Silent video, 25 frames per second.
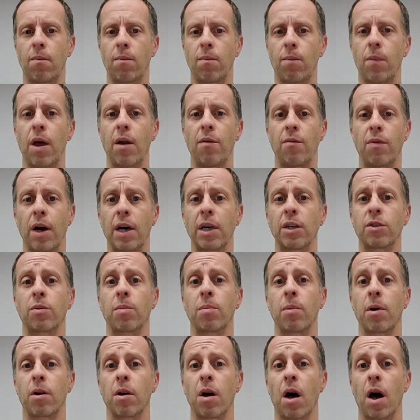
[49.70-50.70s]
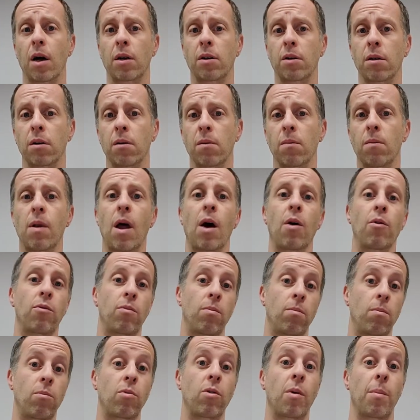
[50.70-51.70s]
advice from your doctor. Now,
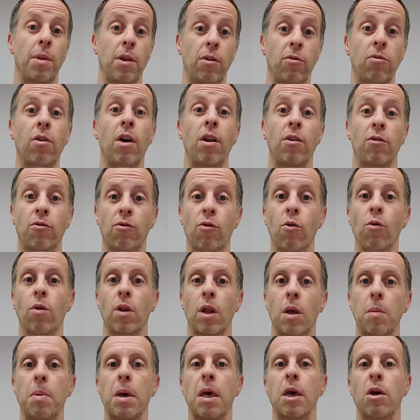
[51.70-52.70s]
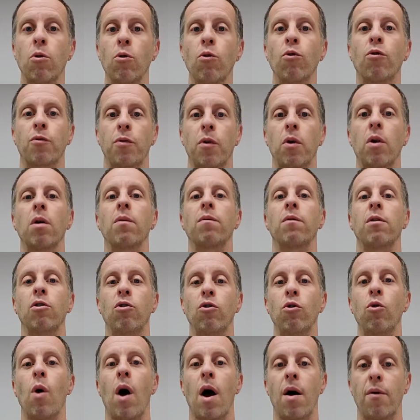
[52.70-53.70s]
some of this can certainly be useful if you
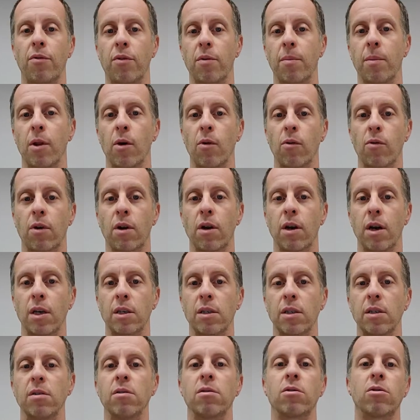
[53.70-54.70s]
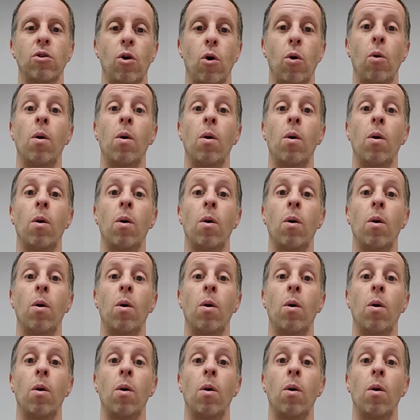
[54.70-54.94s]
do have some of those conditions.